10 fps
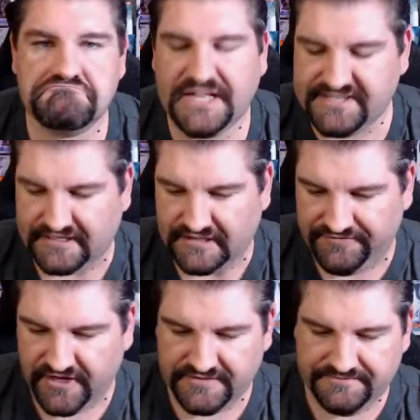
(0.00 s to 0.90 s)
I'll take
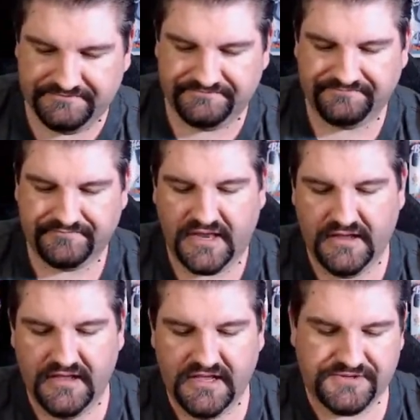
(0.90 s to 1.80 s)
Leafeon. So
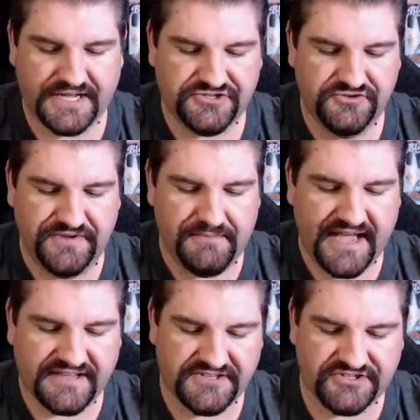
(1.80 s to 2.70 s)
you got two
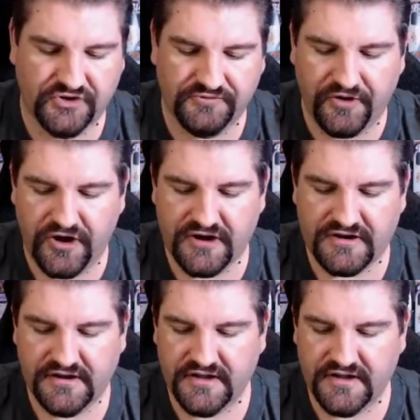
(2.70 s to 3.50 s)
VMAXs so far.